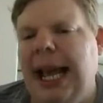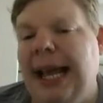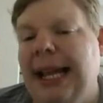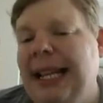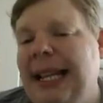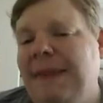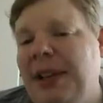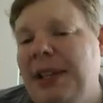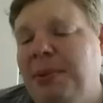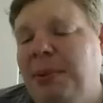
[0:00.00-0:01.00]
and
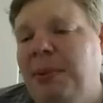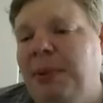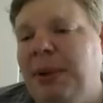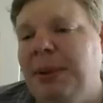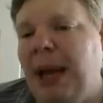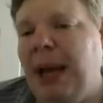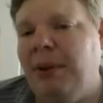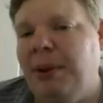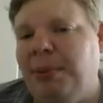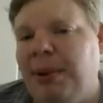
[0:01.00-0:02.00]
Vespiquen with Battle
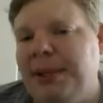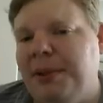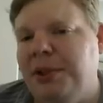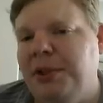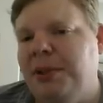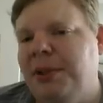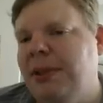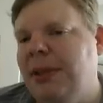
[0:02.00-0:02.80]
Compressors,